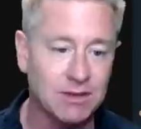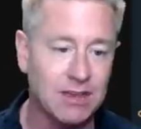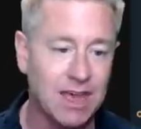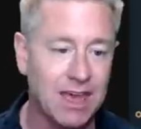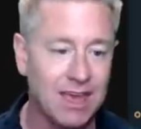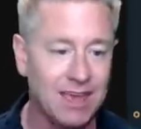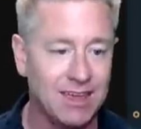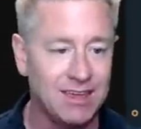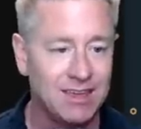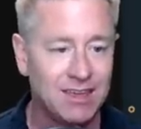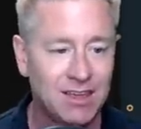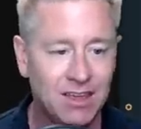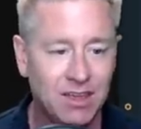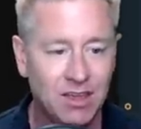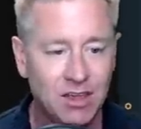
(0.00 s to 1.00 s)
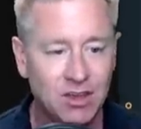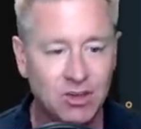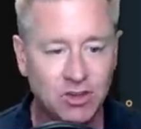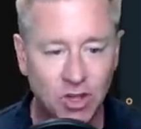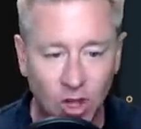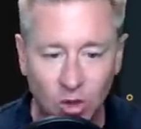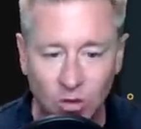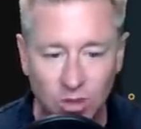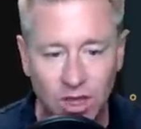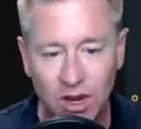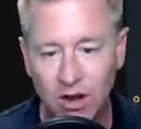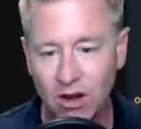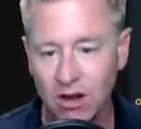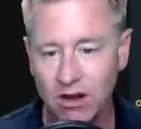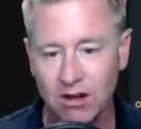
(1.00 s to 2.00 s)
today. Two
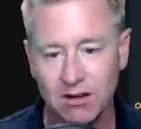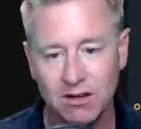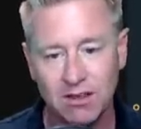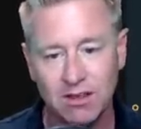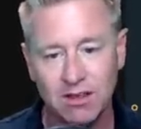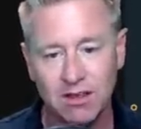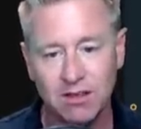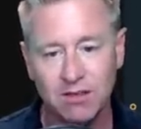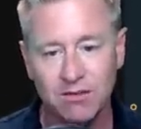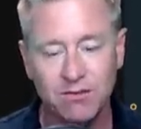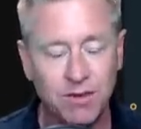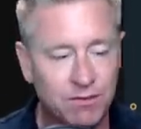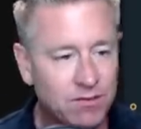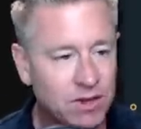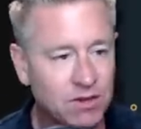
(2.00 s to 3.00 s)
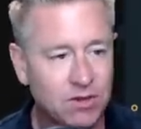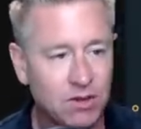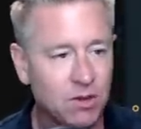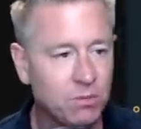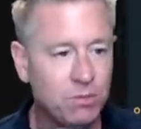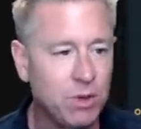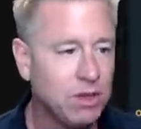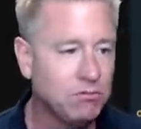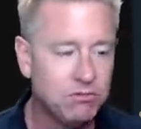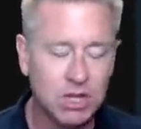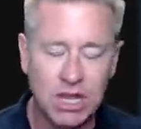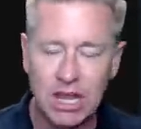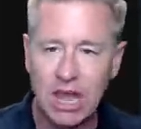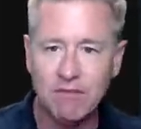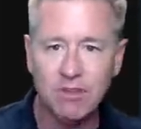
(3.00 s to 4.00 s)
year, fifty-two,
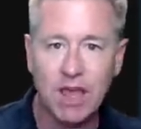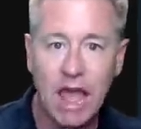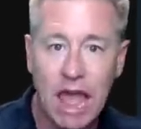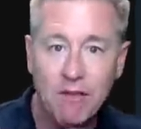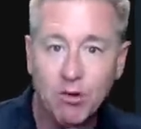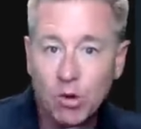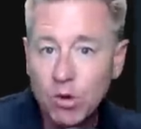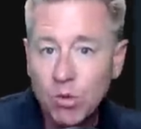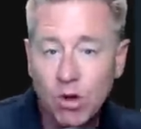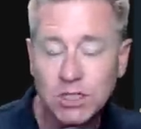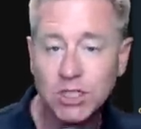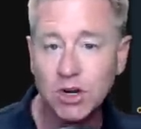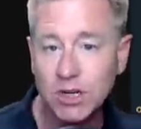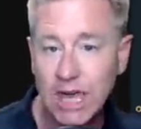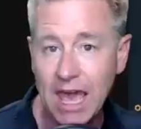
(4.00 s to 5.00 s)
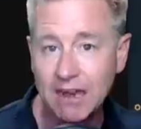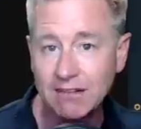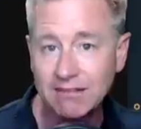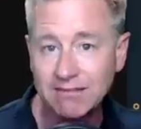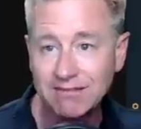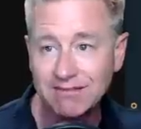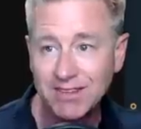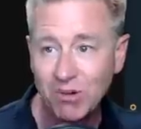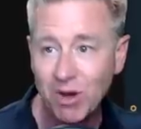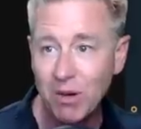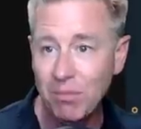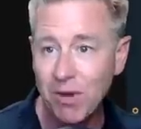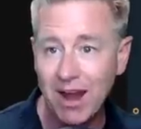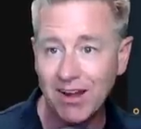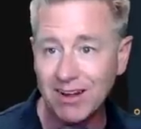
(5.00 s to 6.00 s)
be, every, everyone wants our debt. You want
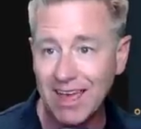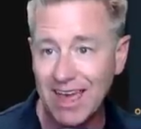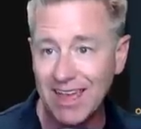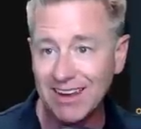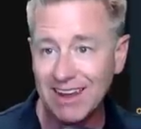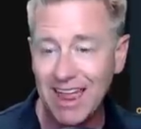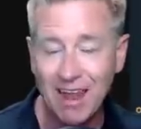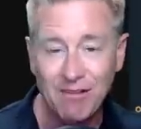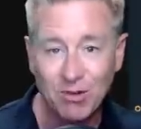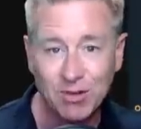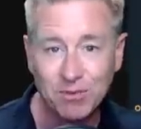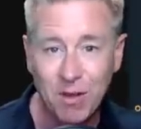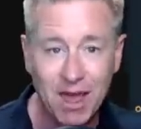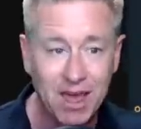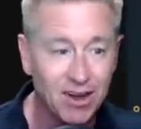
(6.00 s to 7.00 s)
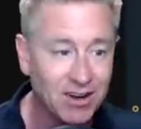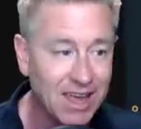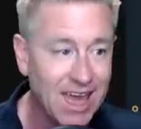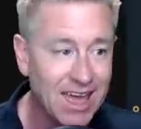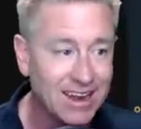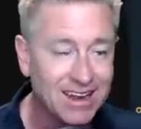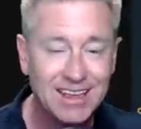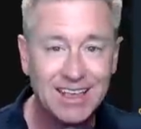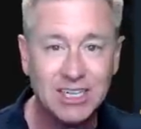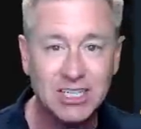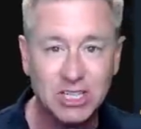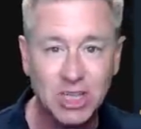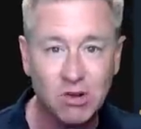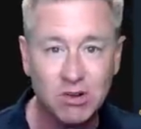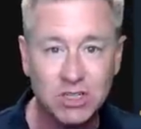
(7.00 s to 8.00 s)
to buy our debt? Everyone's buying our debt.
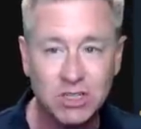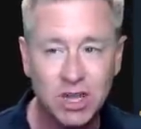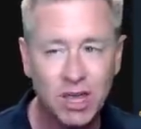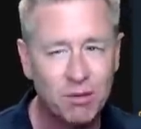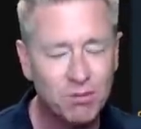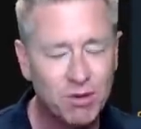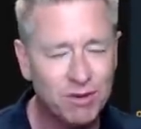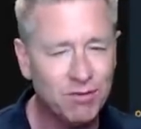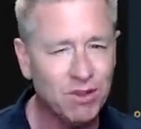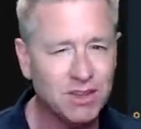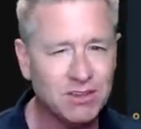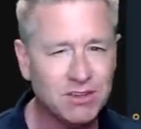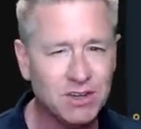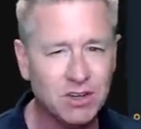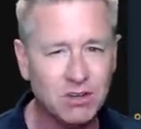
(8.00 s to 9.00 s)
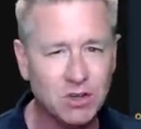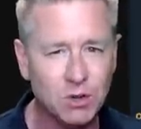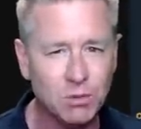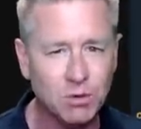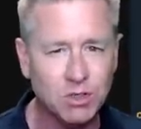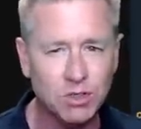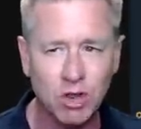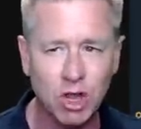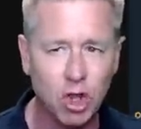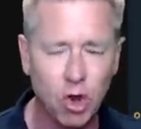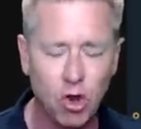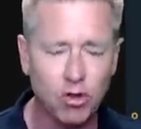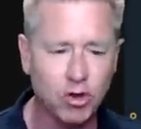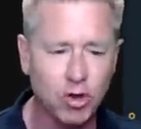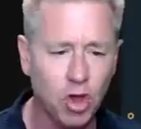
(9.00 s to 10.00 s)
It's huge. But if you listen to YouTubers, they're like,
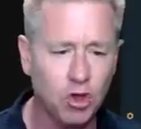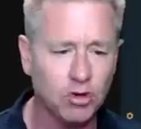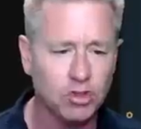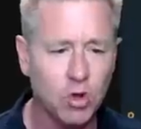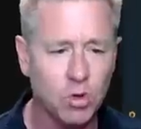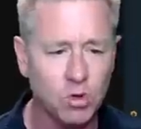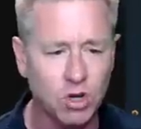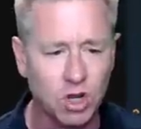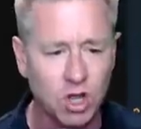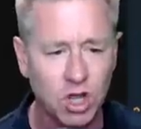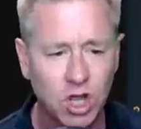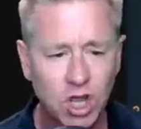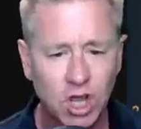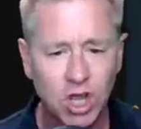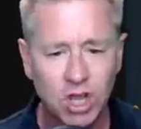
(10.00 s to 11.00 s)
oh, the dollar's going to,